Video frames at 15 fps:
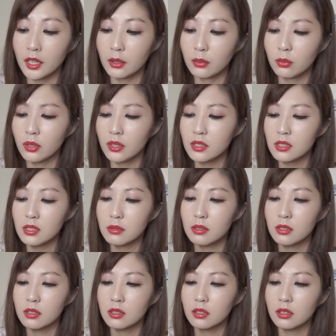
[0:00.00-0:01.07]
It
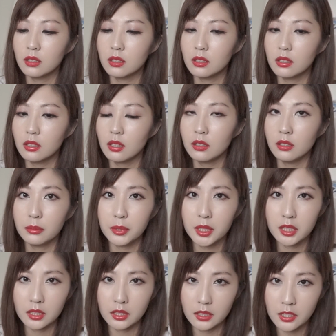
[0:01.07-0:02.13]
was a
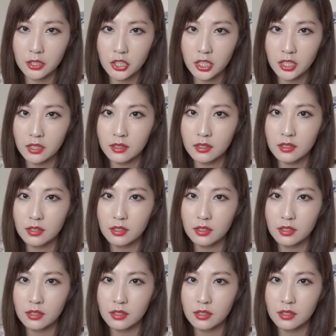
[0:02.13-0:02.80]
limited edition,